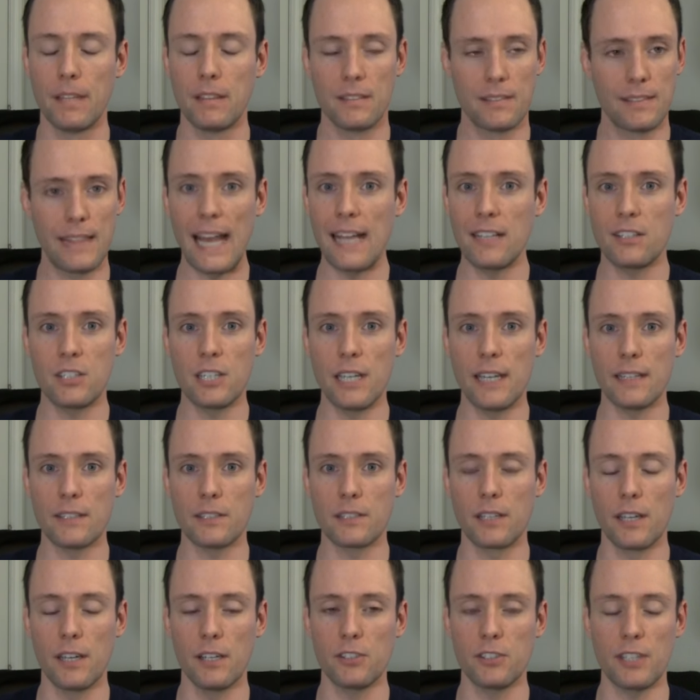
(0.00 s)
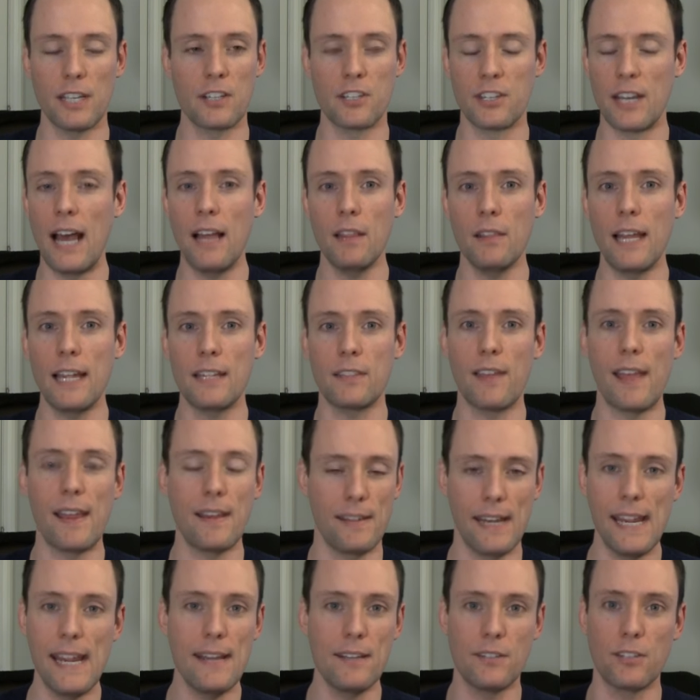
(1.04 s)
That's it. Because it's not like they
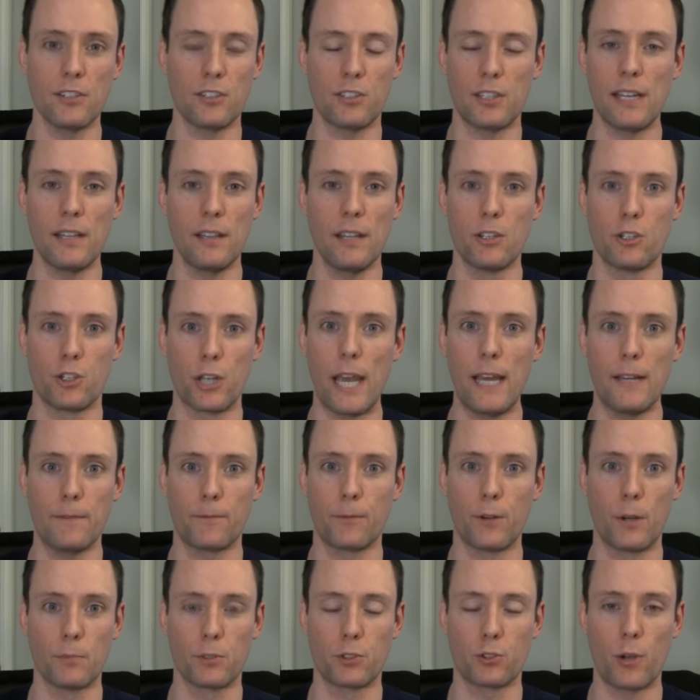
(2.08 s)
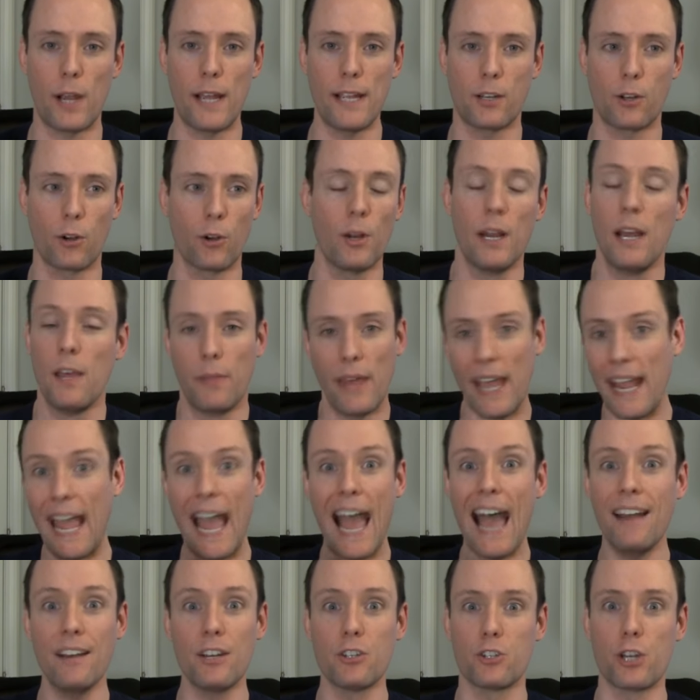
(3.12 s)
need to steal a jet from Stryker. They
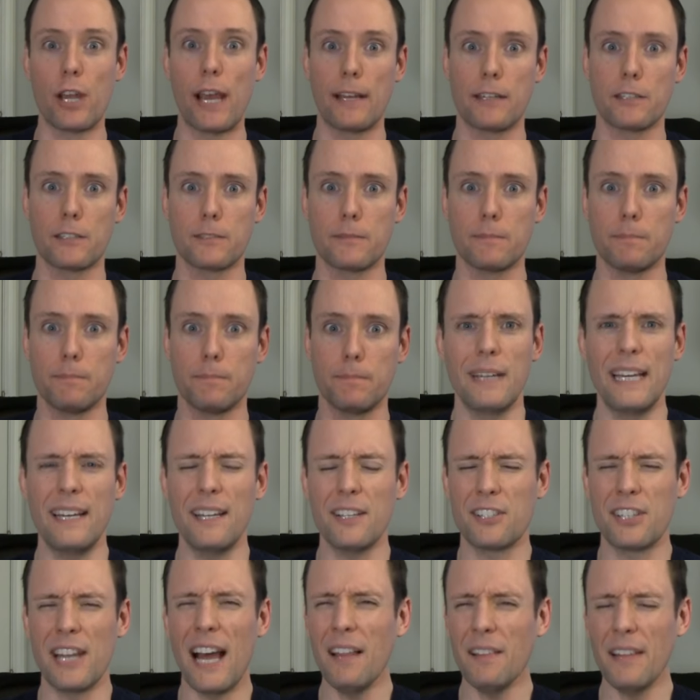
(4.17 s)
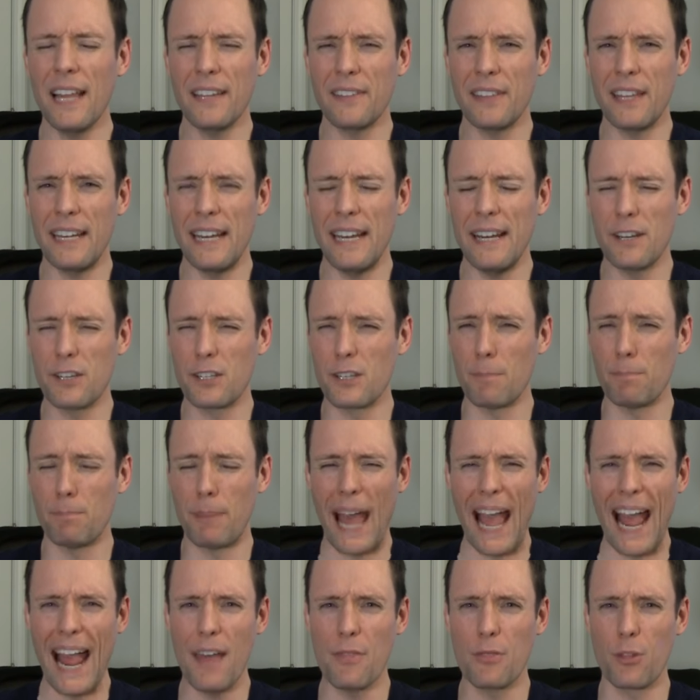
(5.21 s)
had a jet. And it's not like they needed to
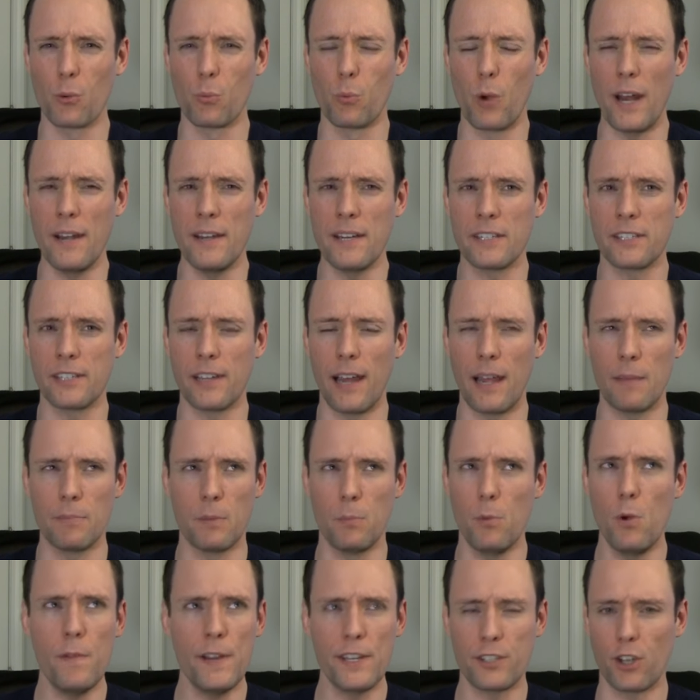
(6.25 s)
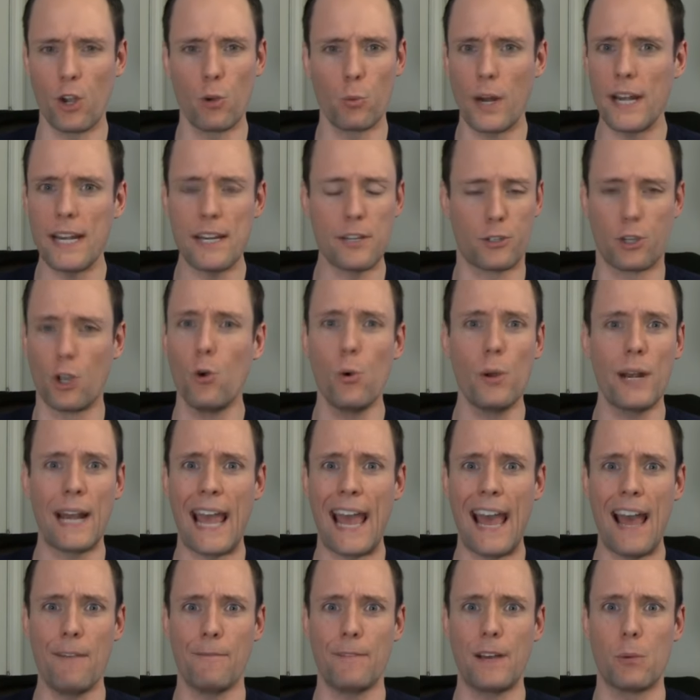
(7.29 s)
pad the running time. The movie's already two and a
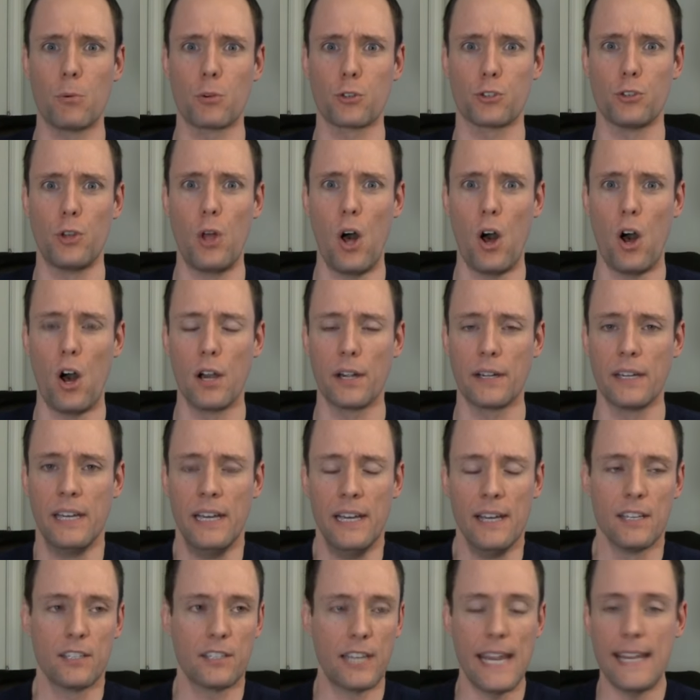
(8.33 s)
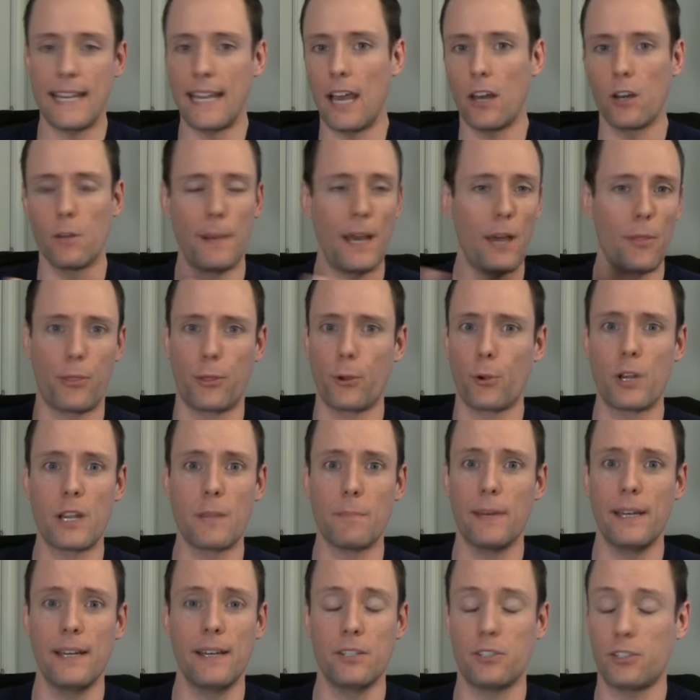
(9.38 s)
half hours long. Take out about 30
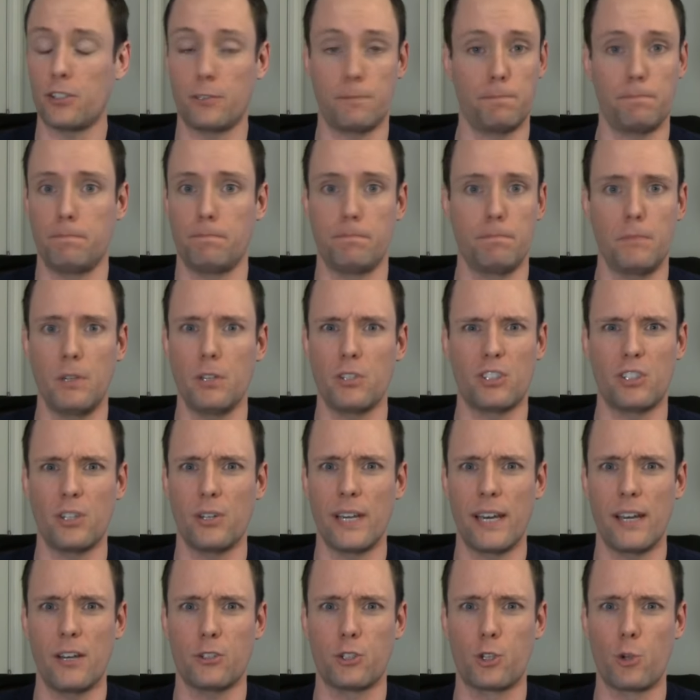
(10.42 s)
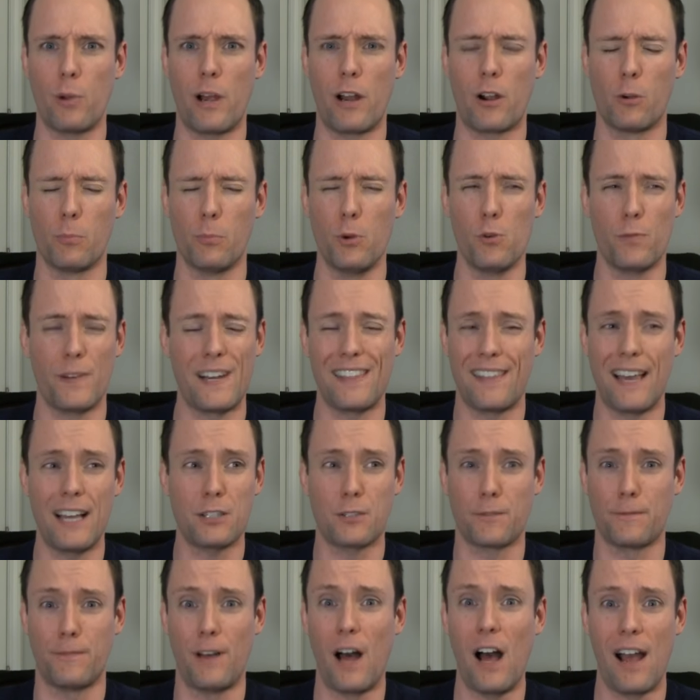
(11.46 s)
minutes. You still got a two hour movie,
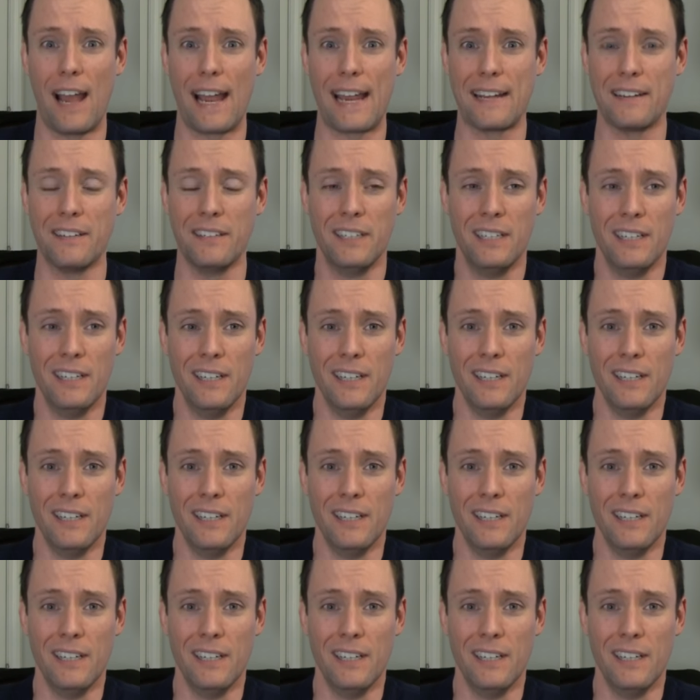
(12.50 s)
that's fine.